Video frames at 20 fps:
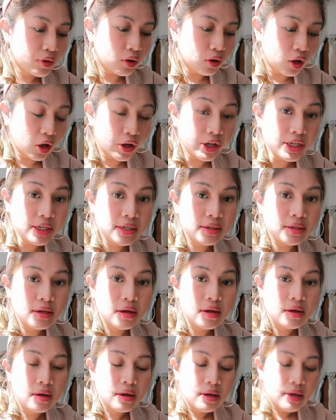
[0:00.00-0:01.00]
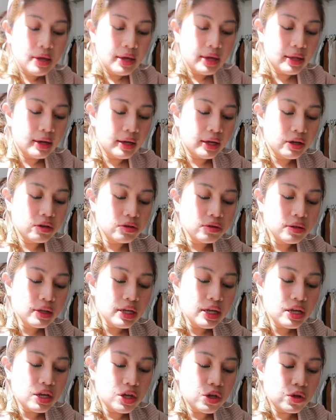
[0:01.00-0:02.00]
gloss, and I
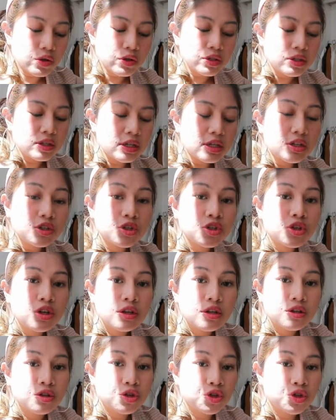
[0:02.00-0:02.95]
usually use this